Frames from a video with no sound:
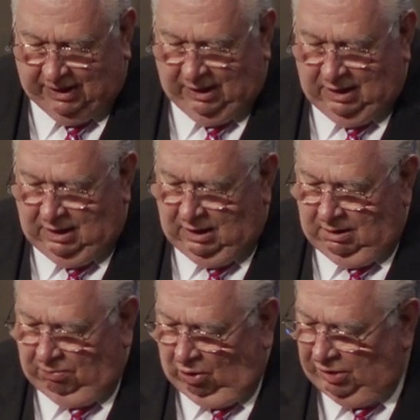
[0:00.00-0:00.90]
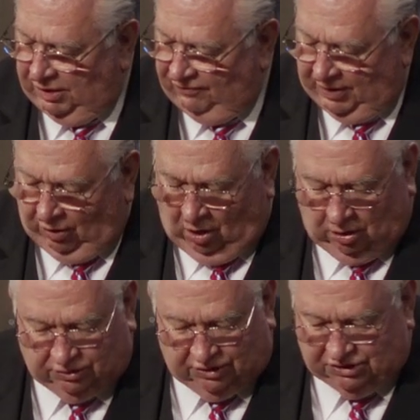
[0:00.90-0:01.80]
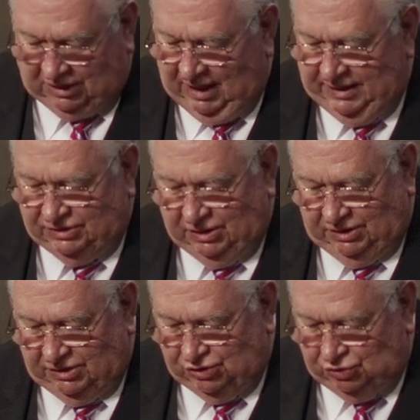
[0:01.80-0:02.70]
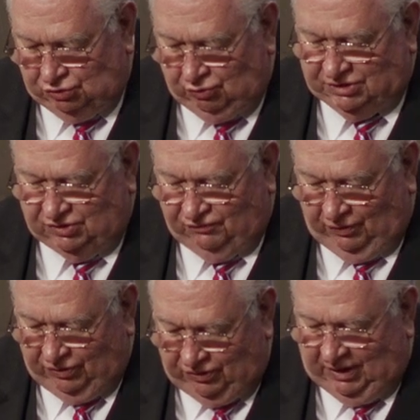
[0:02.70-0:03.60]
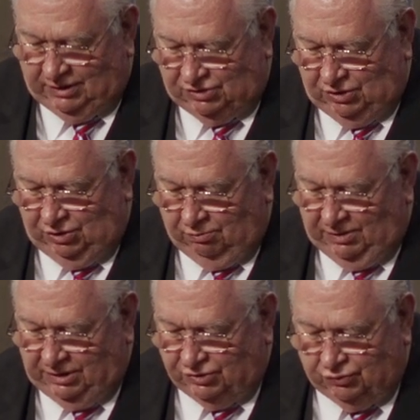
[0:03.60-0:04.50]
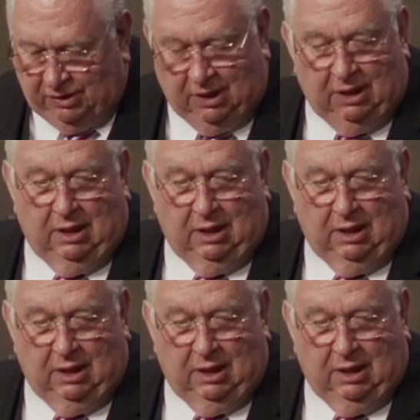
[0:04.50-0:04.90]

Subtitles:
And Paul, you've had all just kinds of distressful things in your ministry.